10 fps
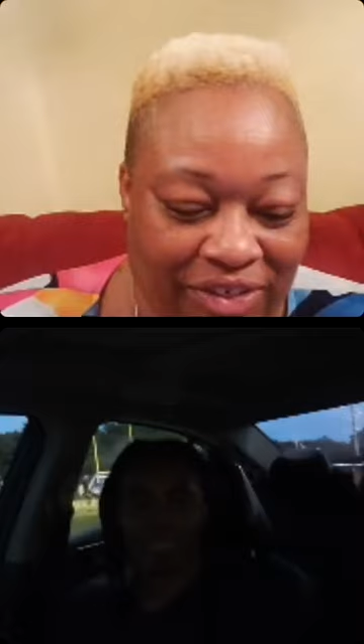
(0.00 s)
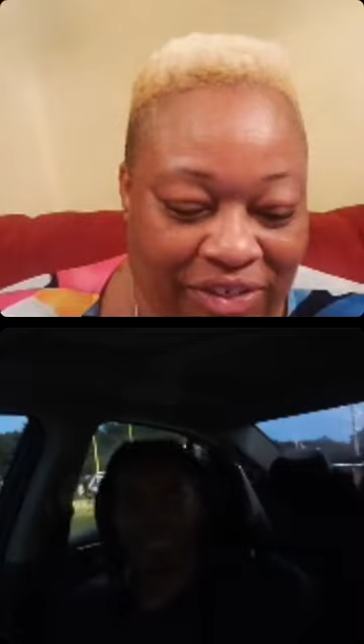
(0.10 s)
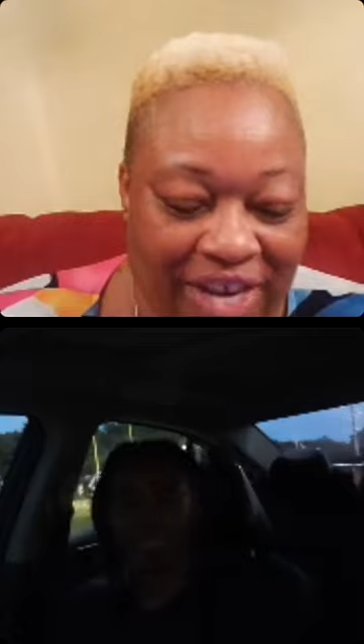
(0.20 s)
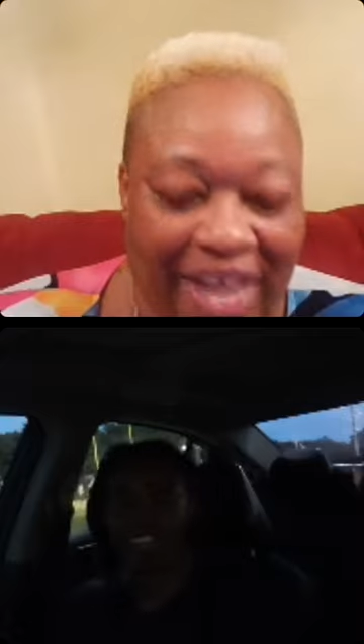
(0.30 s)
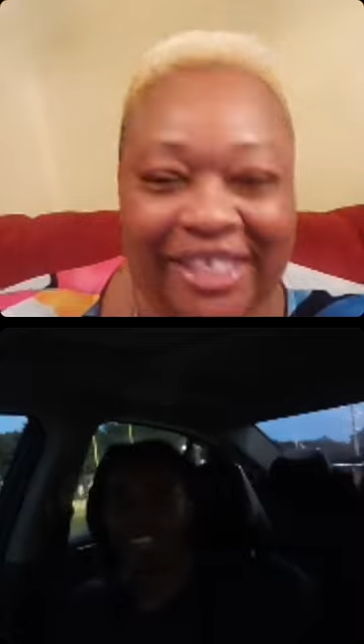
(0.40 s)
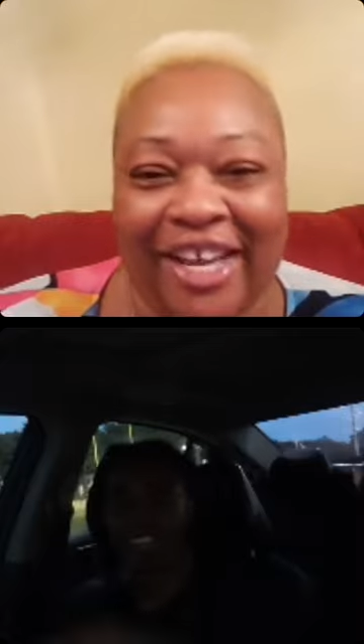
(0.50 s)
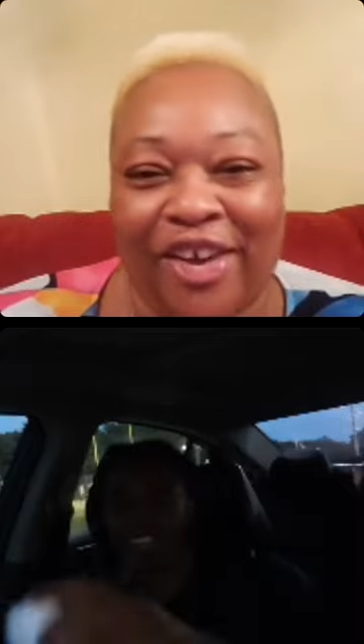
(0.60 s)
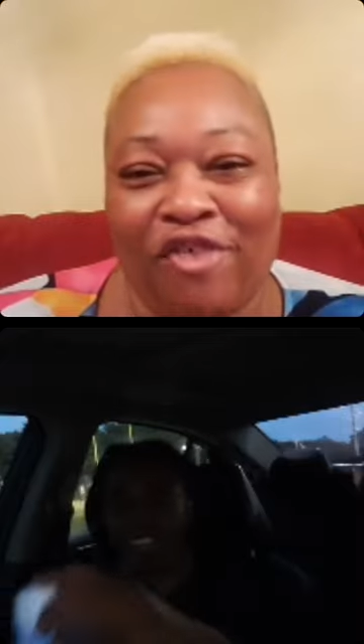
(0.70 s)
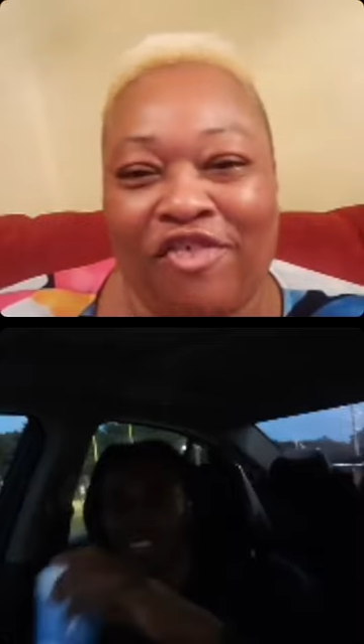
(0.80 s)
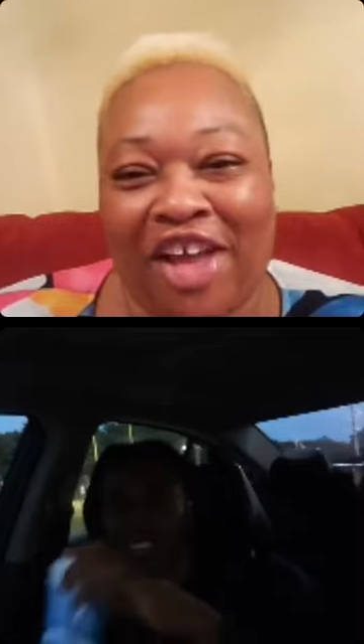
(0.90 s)
Jack said
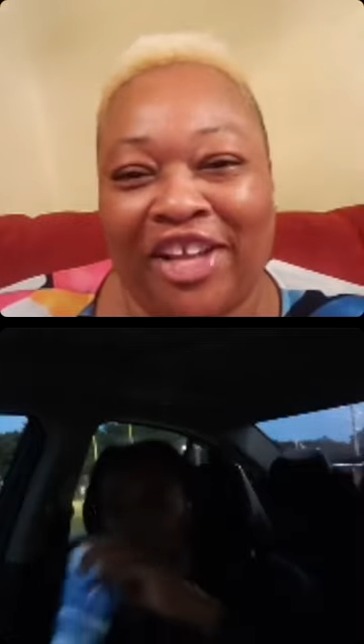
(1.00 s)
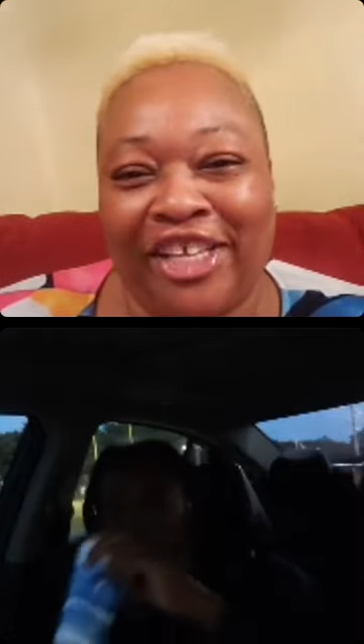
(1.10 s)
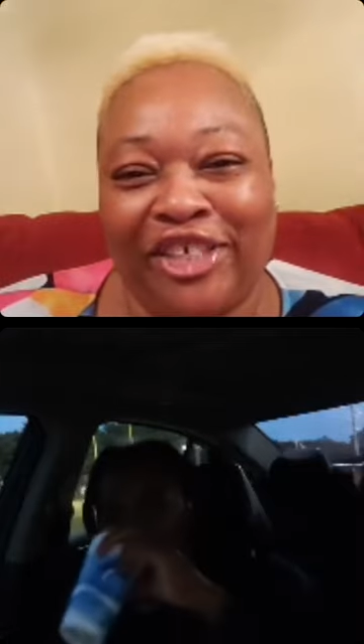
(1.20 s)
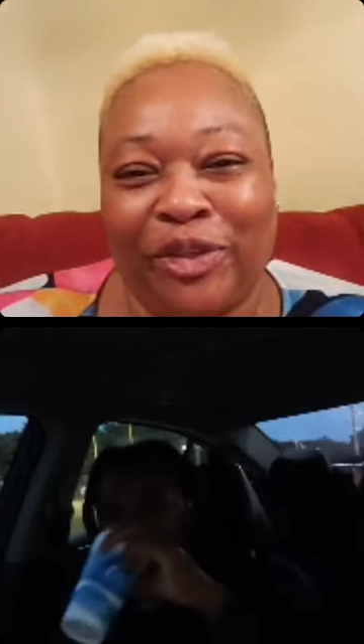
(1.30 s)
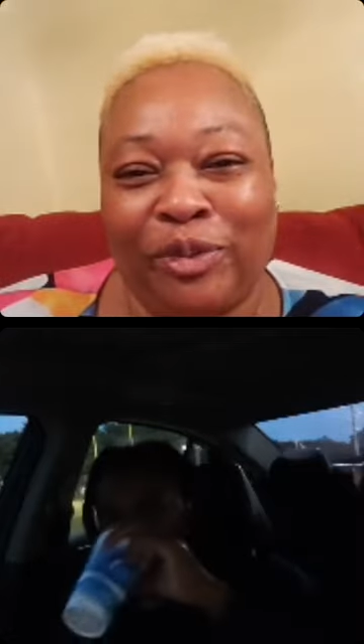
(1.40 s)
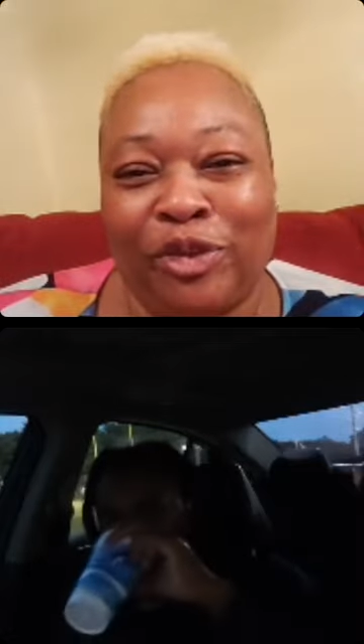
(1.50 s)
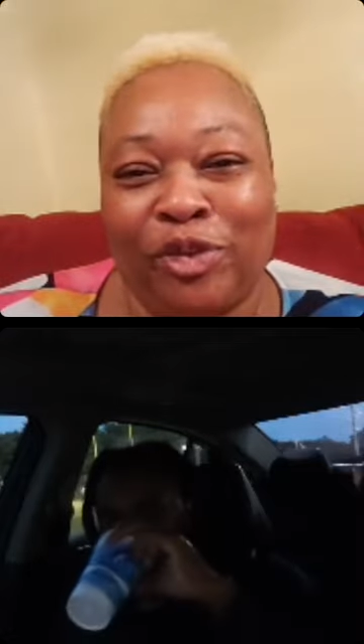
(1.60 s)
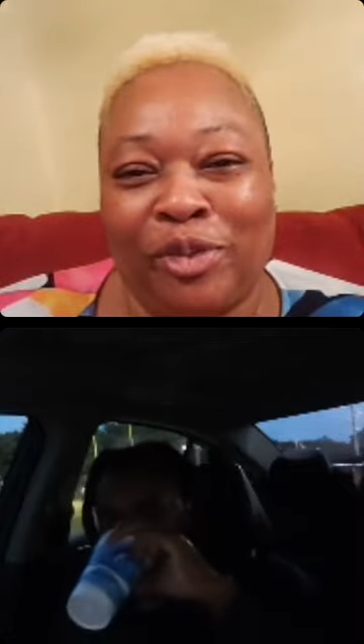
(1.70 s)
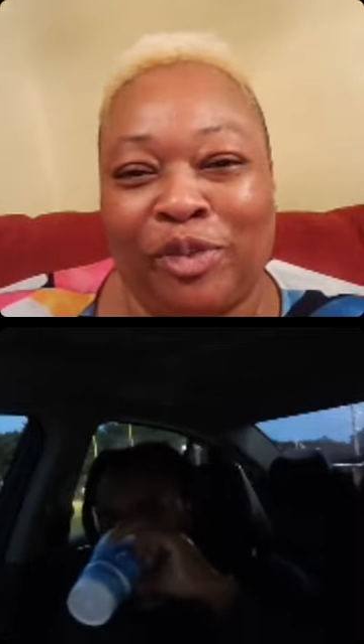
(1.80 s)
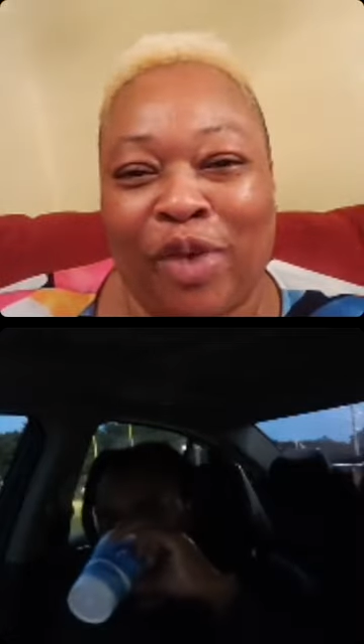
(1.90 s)
go follow his
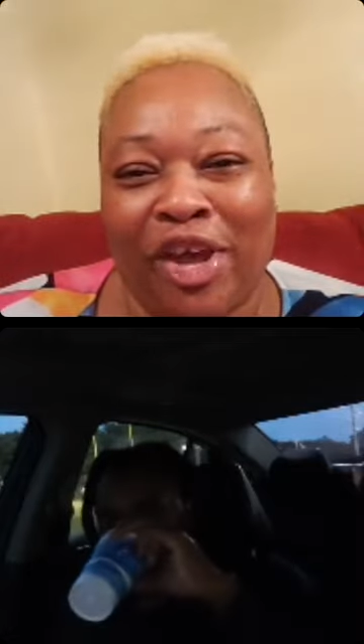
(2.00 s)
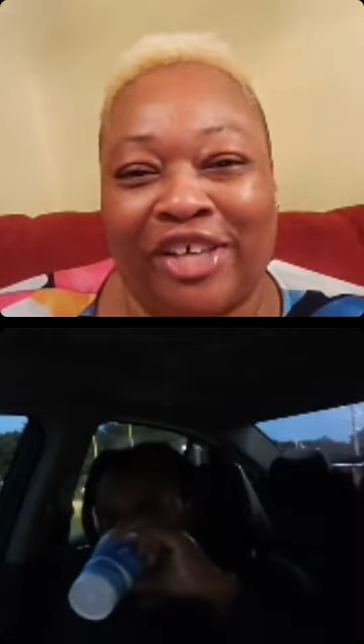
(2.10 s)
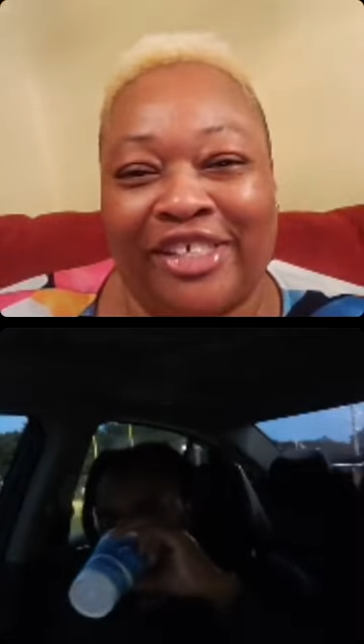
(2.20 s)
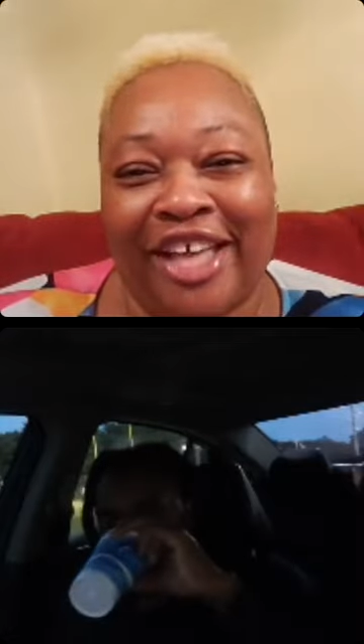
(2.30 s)
YouTube as well.